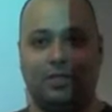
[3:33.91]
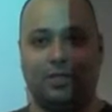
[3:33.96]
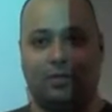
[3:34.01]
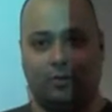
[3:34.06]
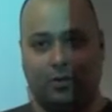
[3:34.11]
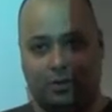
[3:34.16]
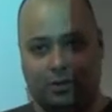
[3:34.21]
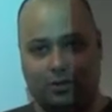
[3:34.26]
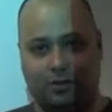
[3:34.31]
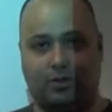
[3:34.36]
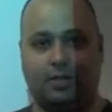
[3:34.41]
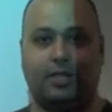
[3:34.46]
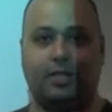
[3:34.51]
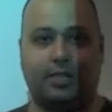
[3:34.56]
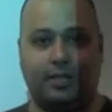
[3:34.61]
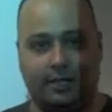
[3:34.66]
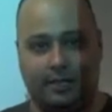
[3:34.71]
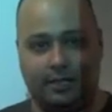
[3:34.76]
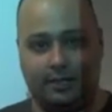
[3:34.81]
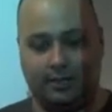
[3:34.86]
with all
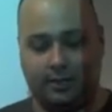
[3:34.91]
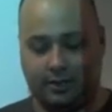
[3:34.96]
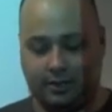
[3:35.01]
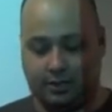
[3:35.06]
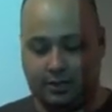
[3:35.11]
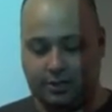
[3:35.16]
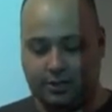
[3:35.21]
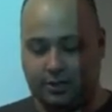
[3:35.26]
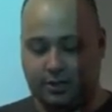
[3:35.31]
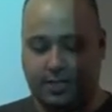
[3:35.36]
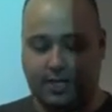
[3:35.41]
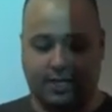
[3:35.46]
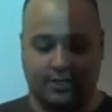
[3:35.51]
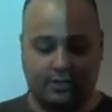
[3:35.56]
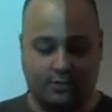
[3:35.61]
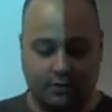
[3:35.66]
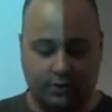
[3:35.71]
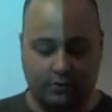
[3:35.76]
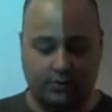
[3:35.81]
the crushing cans for